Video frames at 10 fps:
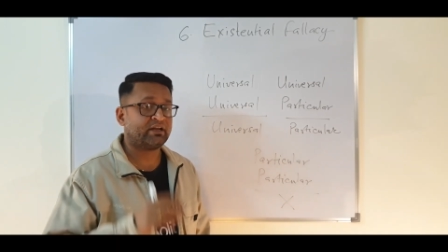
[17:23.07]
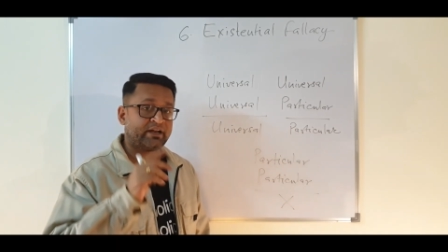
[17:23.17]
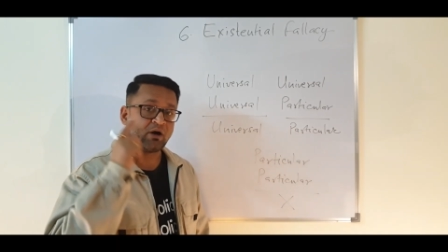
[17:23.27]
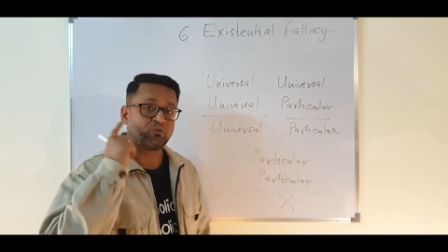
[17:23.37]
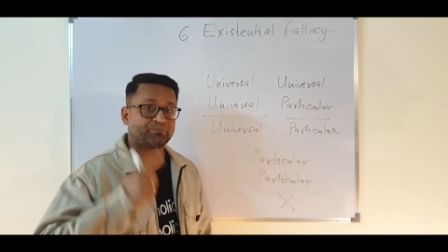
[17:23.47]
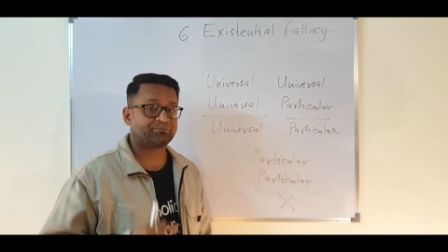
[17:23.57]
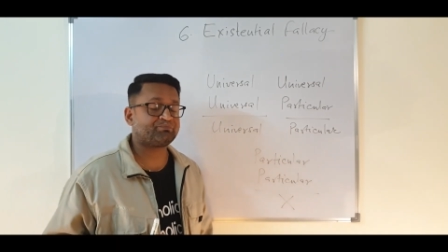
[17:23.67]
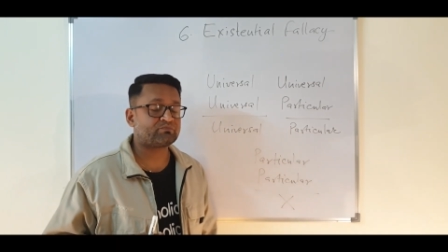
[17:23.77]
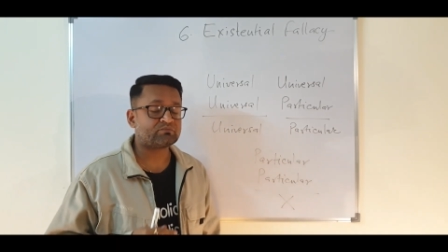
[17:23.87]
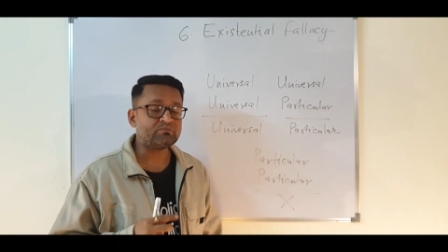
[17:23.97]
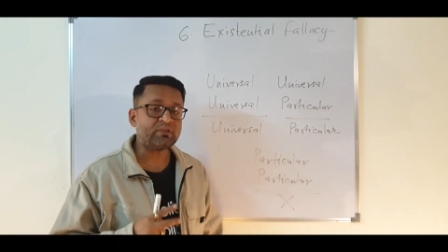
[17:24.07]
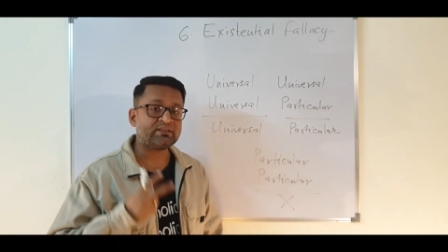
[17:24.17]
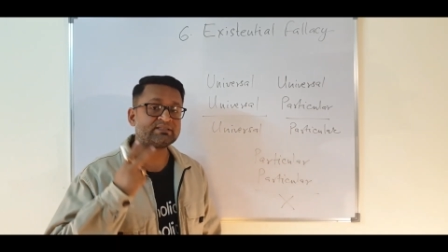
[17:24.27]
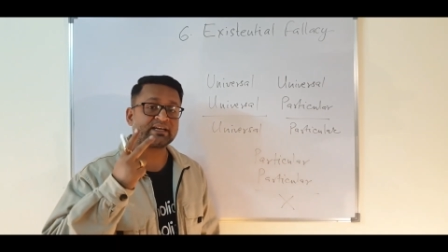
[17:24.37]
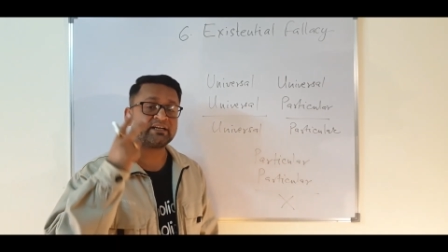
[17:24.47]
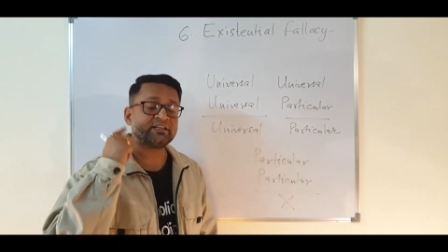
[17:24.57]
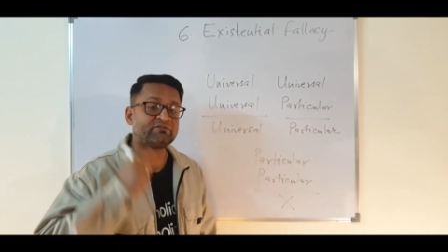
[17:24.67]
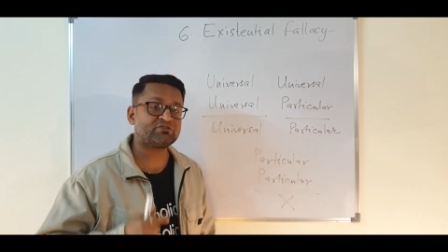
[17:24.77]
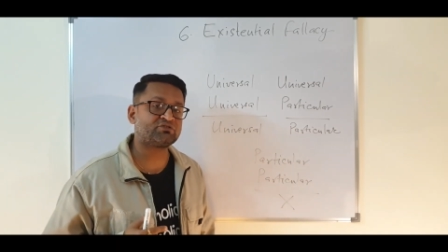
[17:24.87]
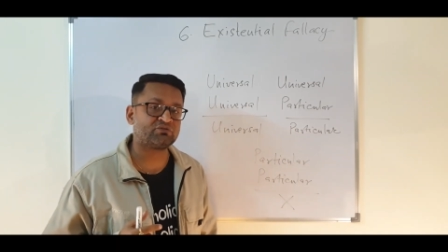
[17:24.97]
Now, the second thing
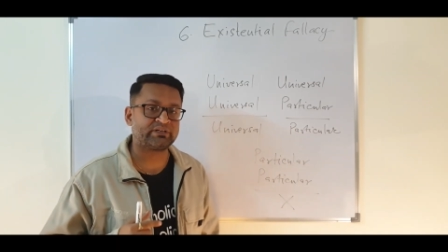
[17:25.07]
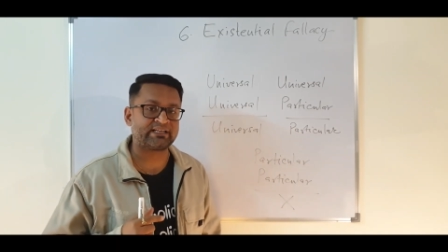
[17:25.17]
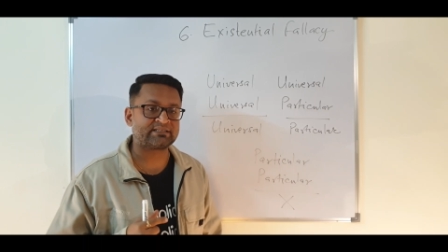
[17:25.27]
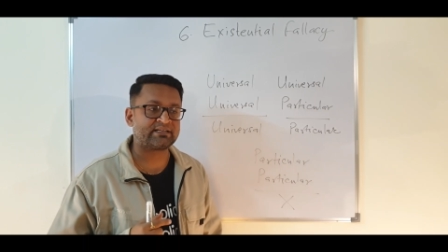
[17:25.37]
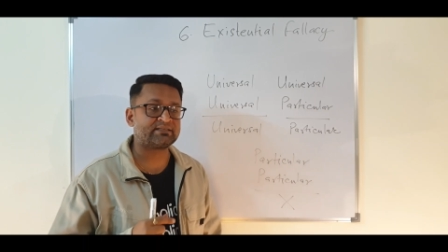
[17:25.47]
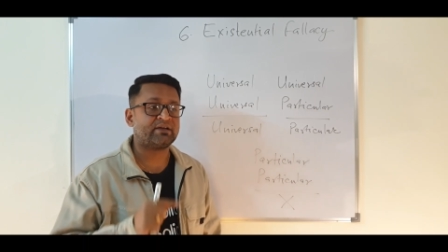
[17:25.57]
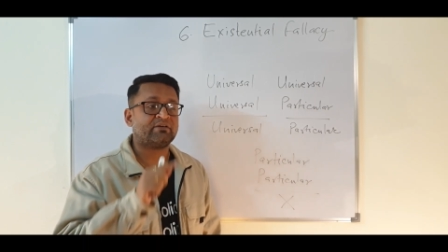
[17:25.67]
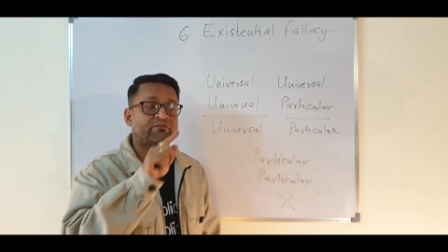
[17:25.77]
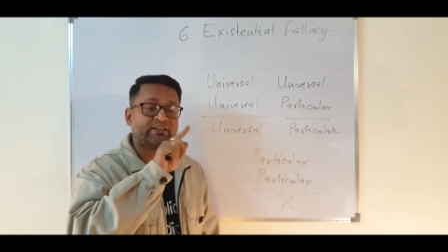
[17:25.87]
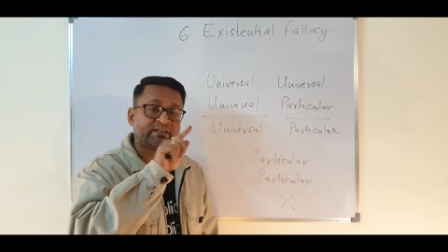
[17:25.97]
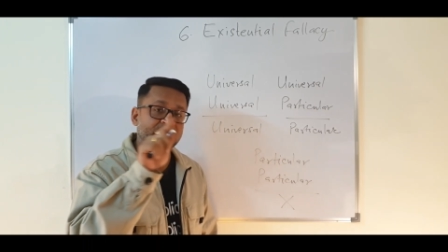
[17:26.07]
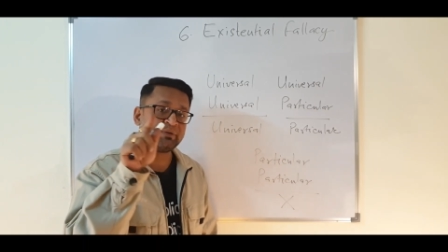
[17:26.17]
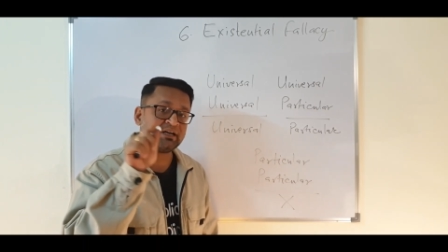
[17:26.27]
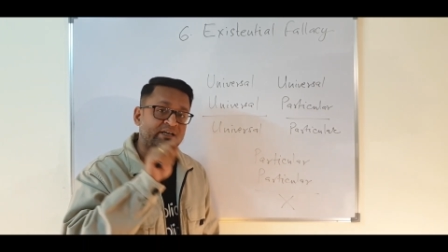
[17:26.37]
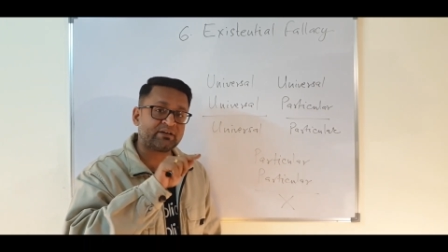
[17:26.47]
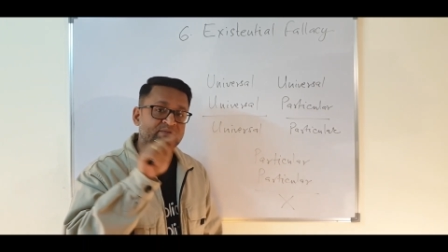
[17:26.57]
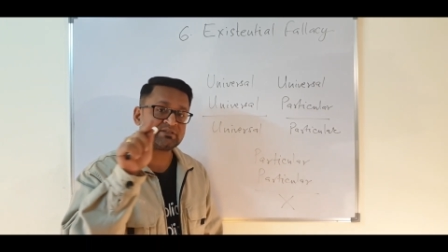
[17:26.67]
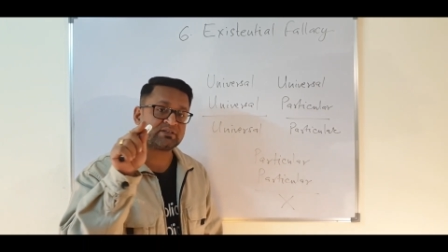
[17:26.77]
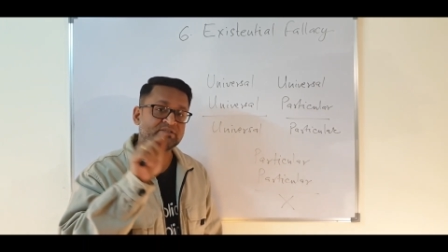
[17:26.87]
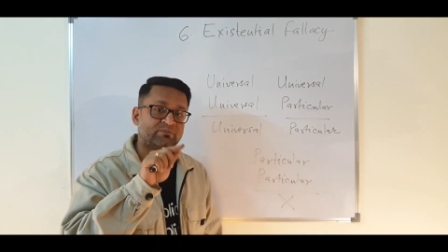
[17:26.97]
which you should test is whether the middle term is
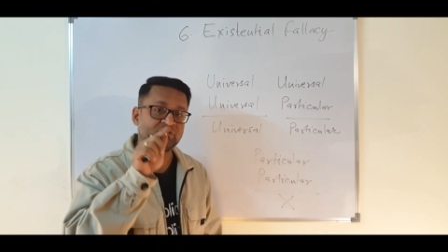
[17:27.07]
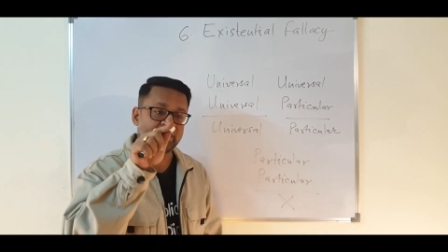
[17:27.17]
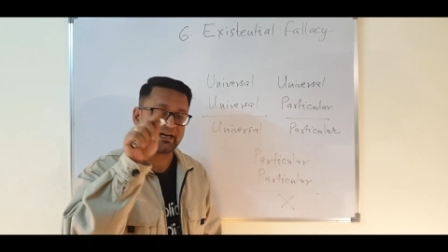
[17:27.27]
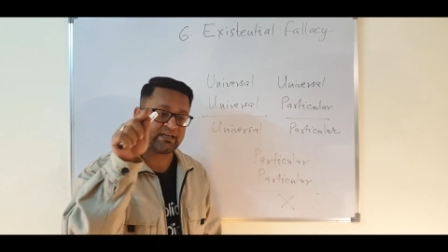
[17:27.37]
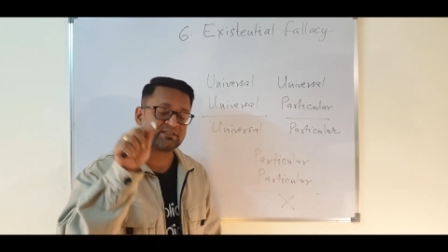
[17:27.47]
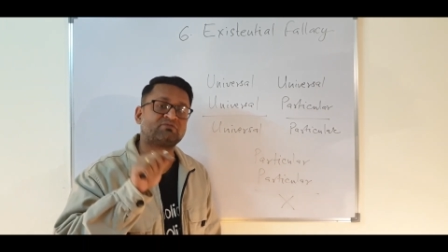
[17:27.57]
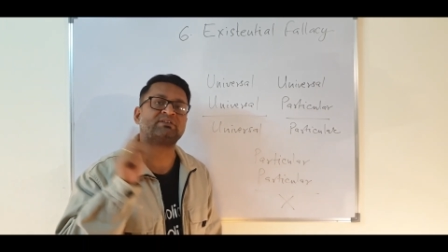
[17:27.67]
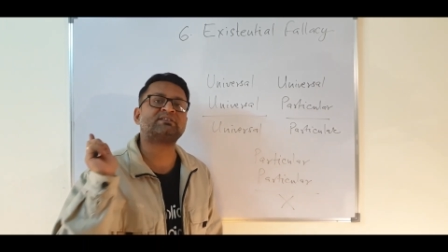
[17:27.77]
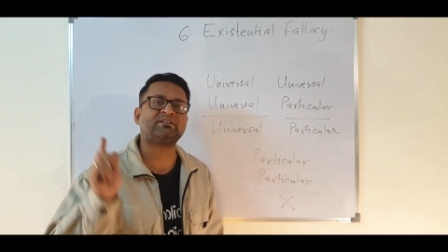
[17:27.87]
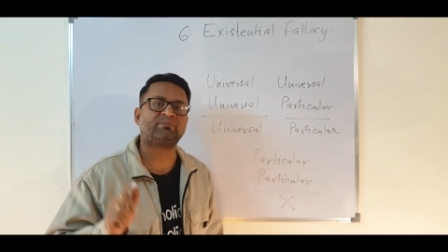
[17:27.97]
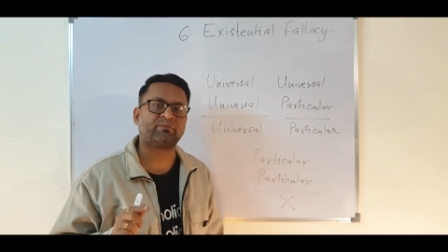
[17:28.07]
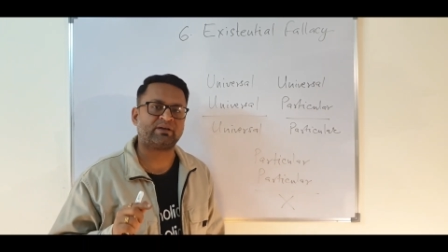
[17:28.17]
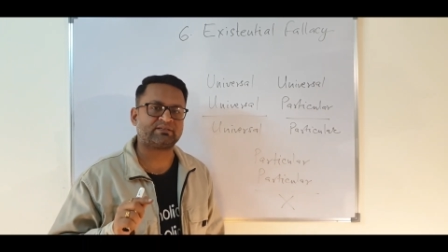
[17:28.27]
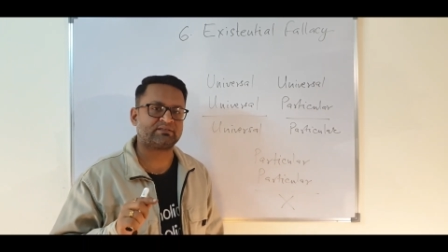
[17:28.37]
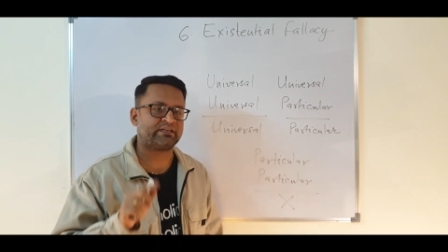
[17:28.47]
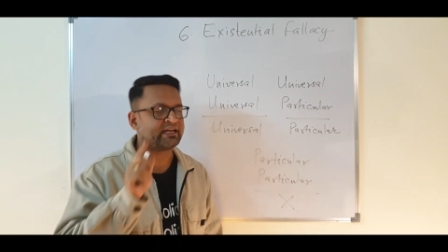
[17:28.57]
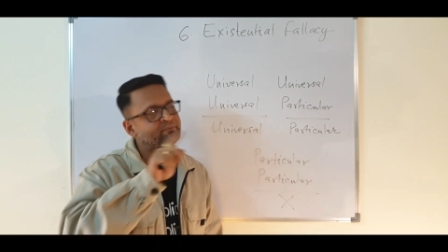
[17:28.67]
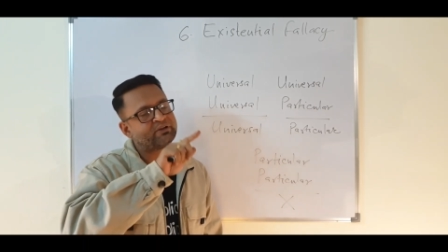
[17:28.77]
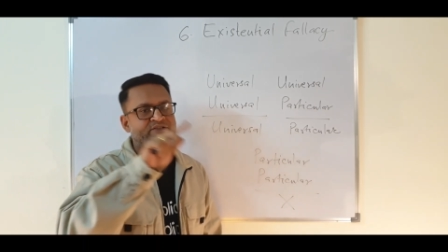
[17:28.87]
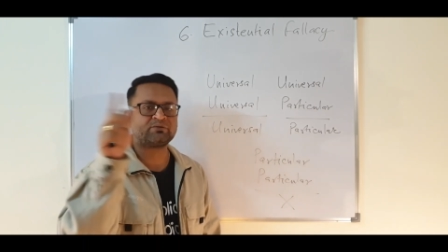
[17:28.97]
distributed at least once in the premises. It can
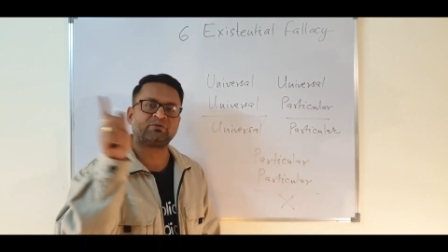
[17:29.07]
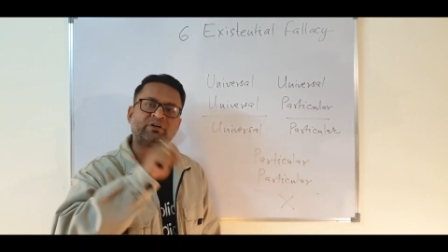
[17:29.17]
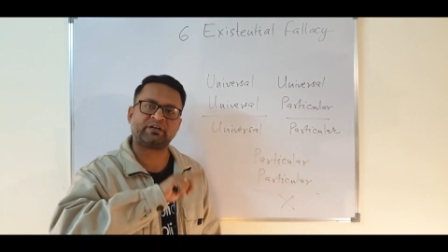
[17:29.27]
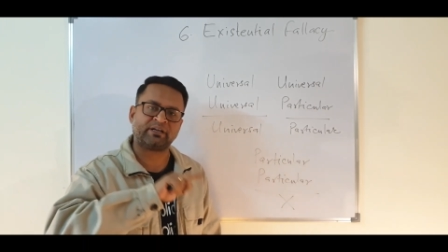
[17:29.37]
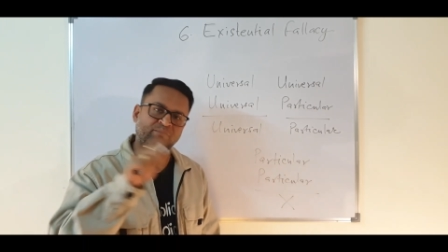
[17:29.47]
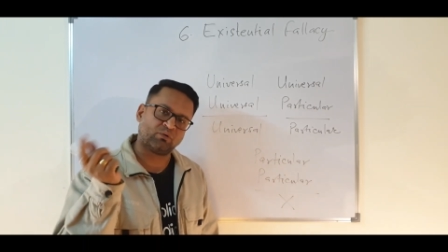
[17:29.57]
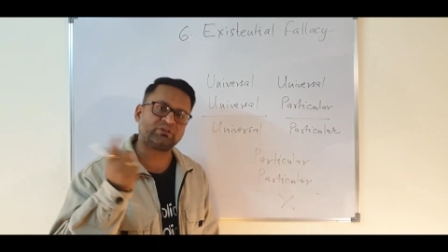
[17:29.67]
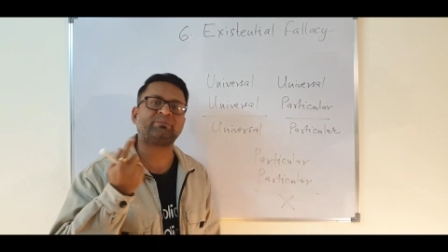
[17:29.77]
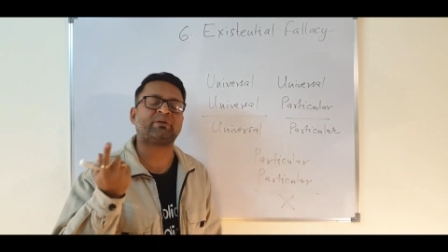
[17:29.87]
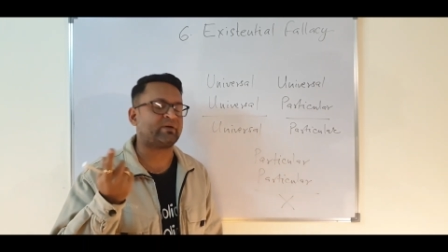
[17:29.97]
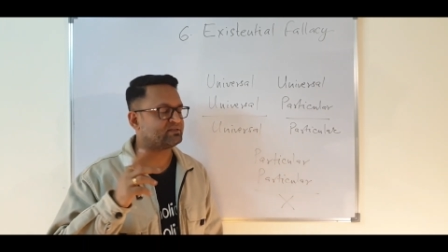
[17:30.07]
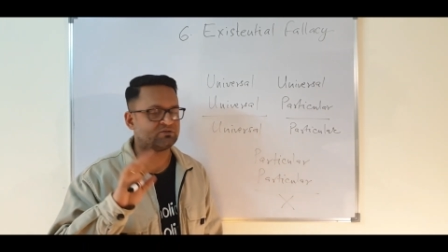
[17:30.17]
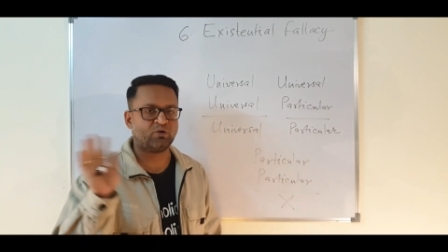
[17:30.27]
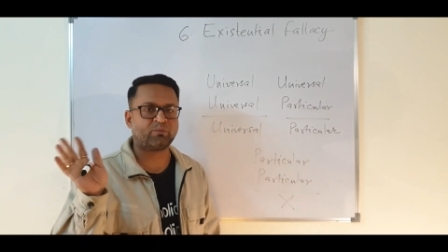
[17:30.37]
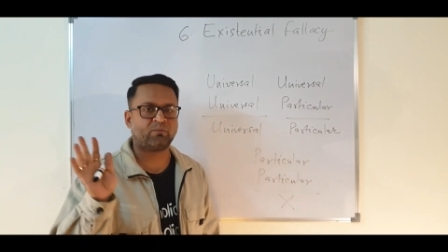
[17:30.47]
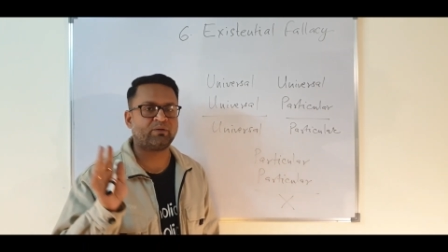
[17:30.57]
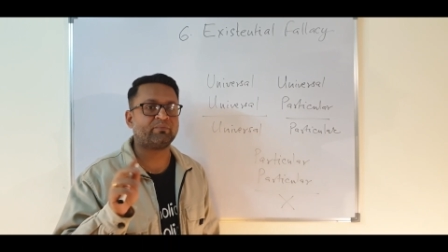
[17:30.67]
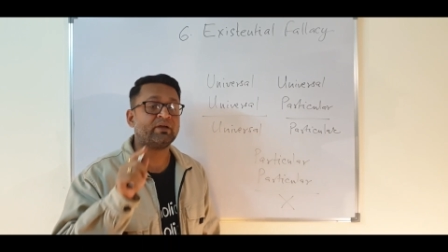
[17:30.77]
be distributed in both the premise, no problem,